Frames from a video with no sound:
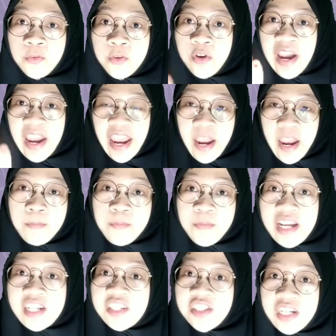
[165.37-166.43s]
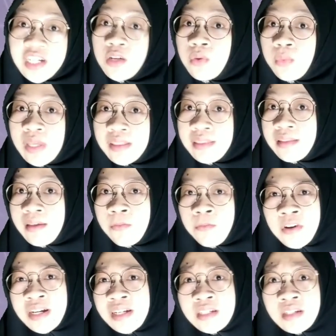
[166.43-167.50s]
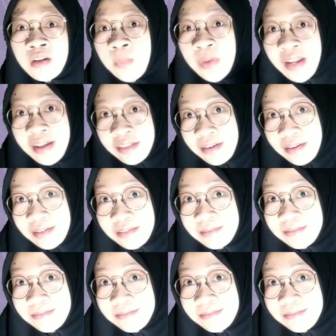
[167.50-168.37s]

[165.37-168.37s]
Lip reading: you have fraction with different denominator?